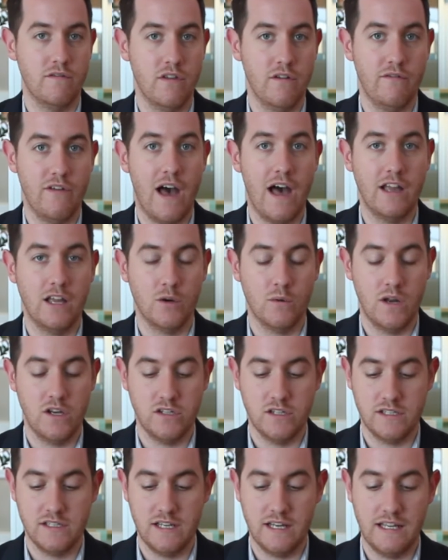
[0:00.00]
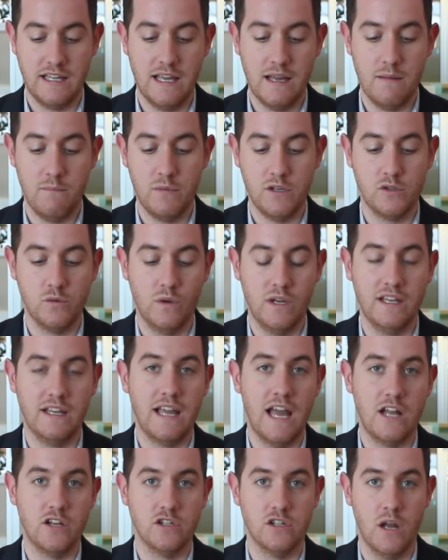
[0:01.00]
the value range is to get between
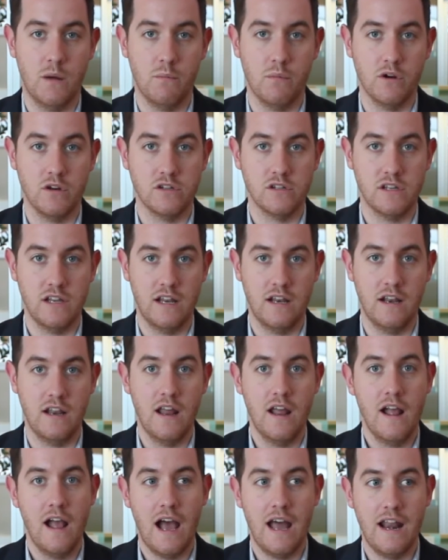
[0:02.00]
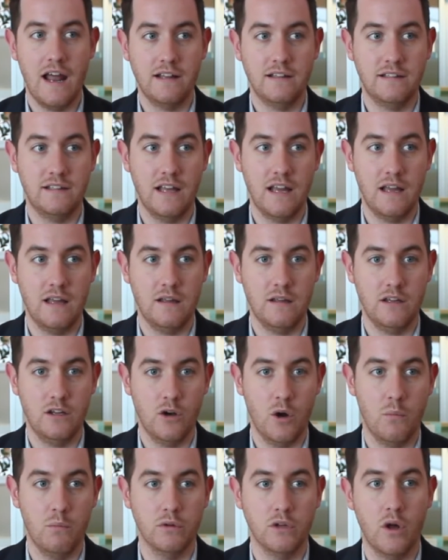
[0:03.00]
catch numbers. And, and I'd say, you
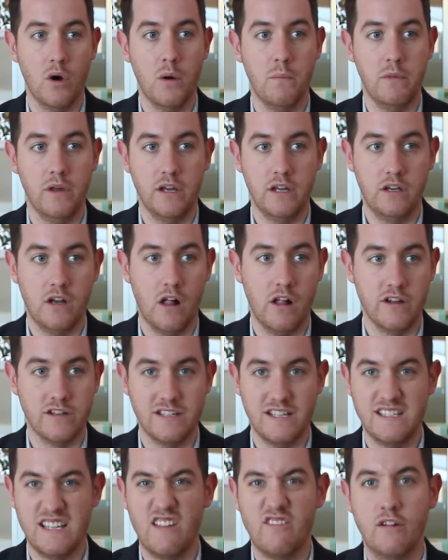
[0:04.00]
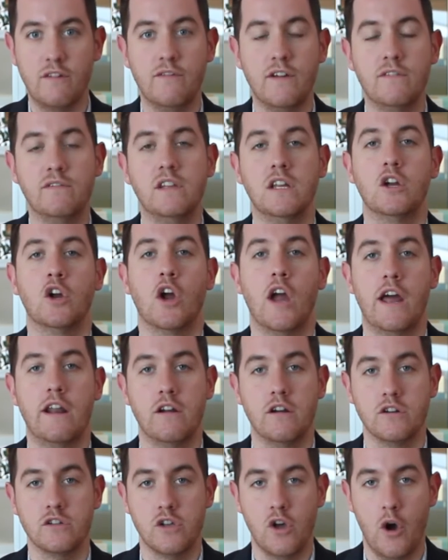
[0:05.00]
know, below a million dollars, that's every 50 grand
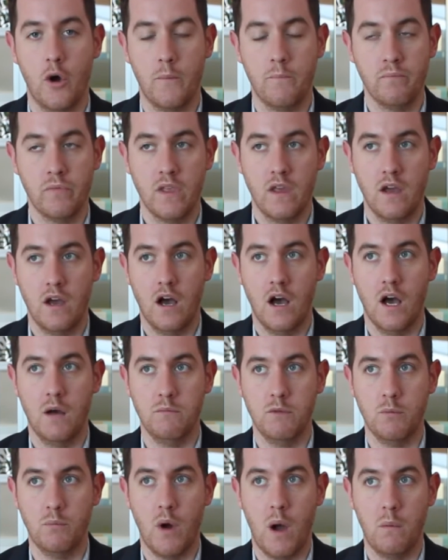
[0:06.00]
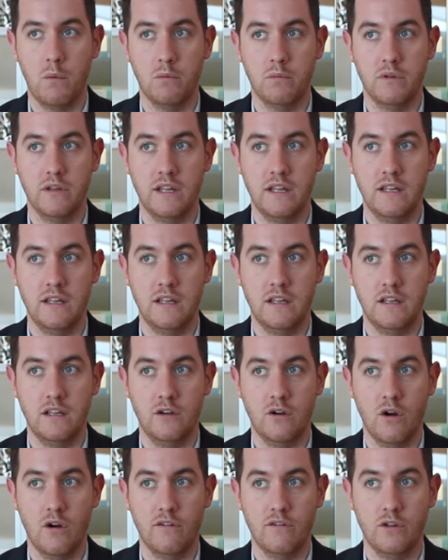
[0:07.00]
or so. Um, you probably, you
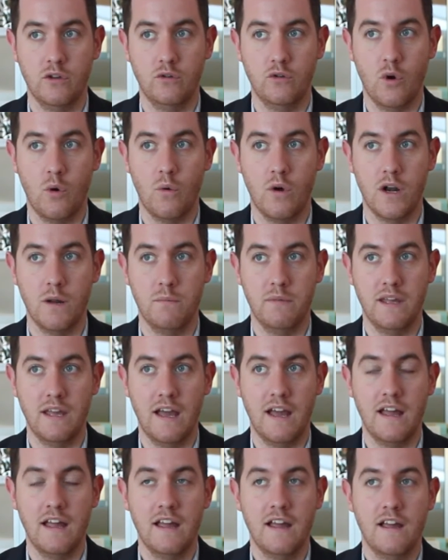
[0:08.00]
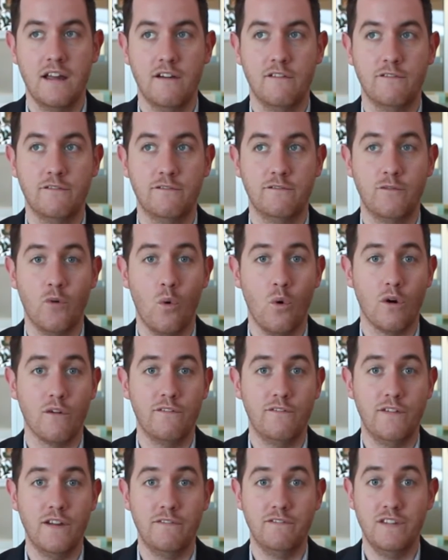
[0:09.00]
know, you don't want to be at
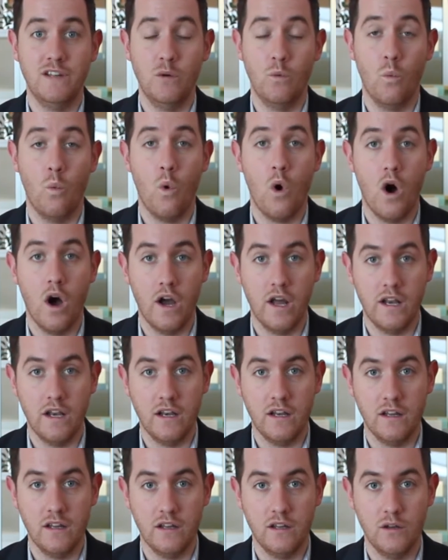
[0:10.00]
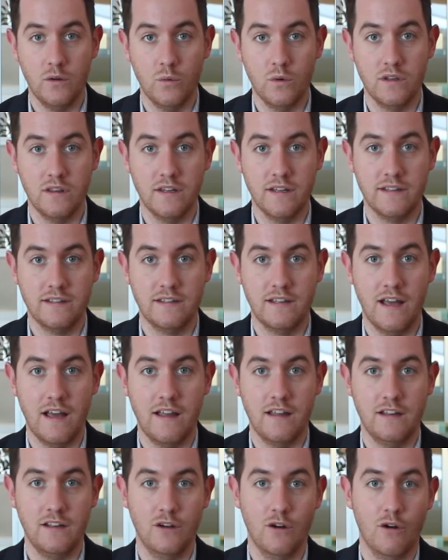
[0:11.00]
451, you would list
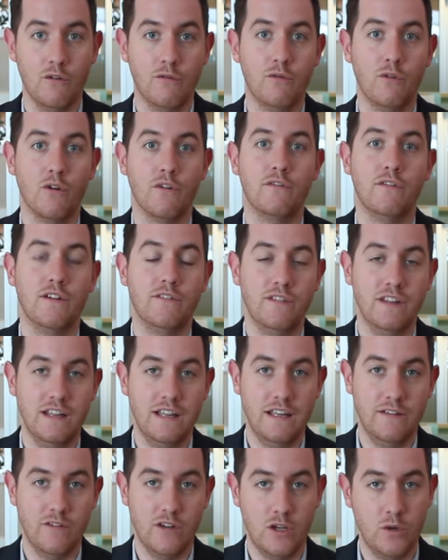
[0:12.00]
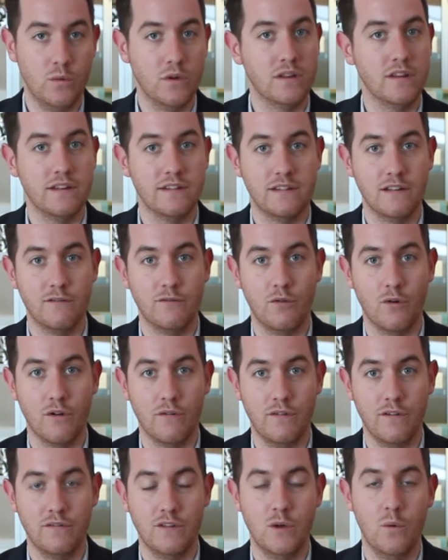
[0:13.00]
at, you know, 450 even. You wouldn't list at
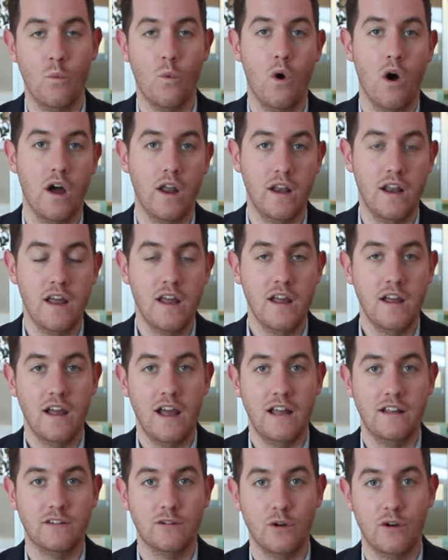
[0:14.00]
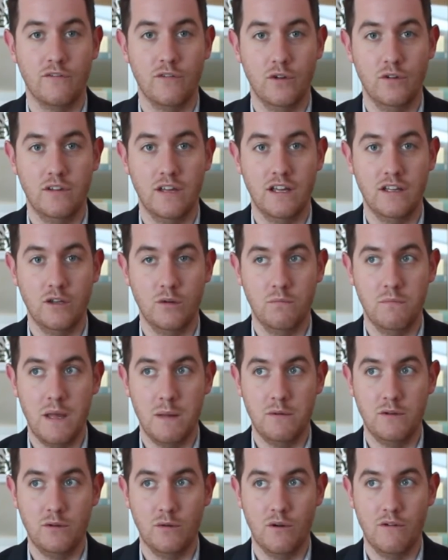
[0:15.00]
451. And so if you did, you'd
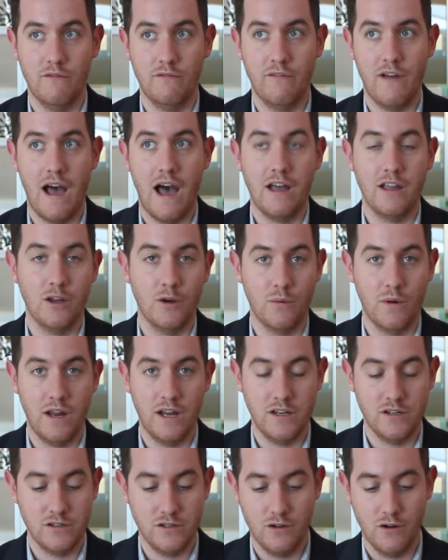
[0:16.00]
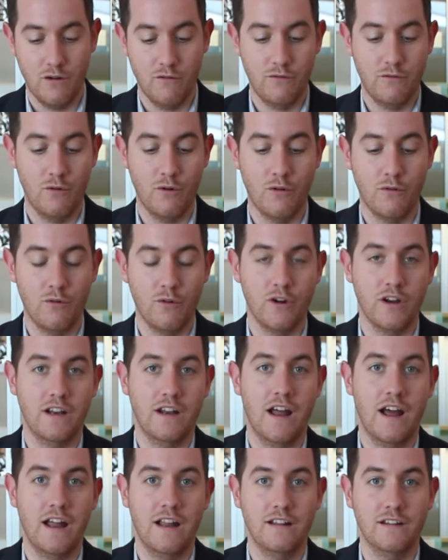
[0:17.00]
maybe do a value range, you know,
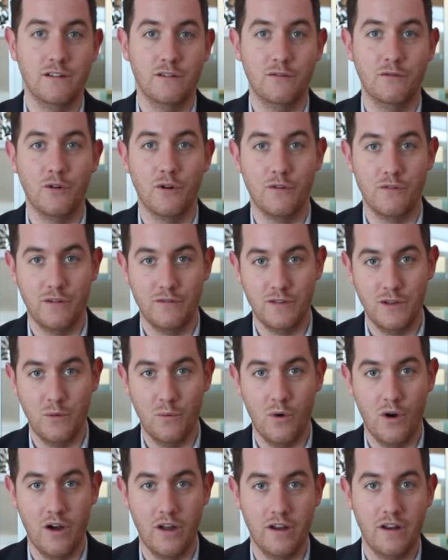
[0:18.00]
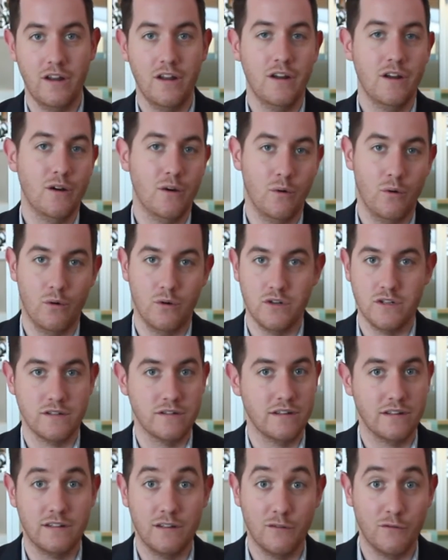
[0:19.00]
449 to 451, or just
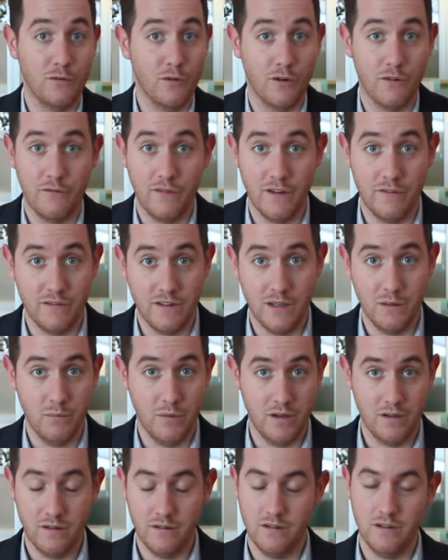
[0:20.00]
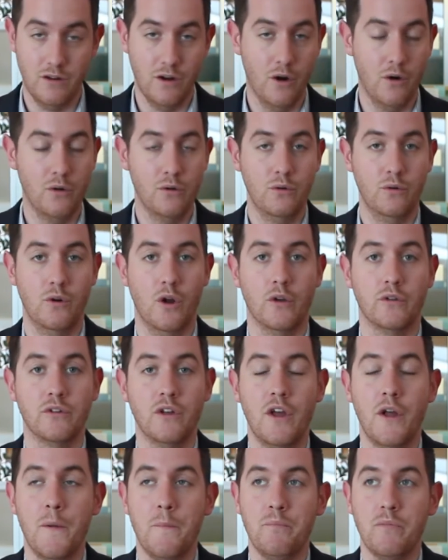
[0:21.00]
list at 450, but, you know, who knows.
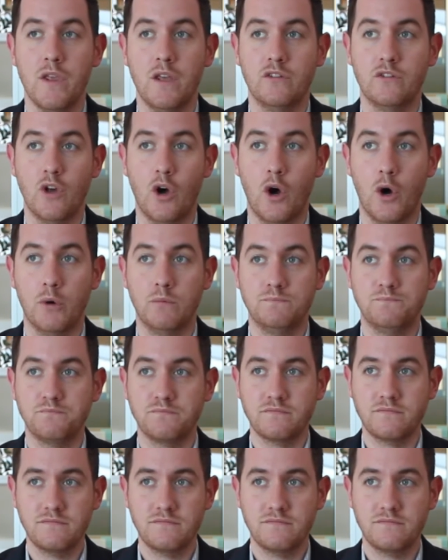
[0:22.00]
So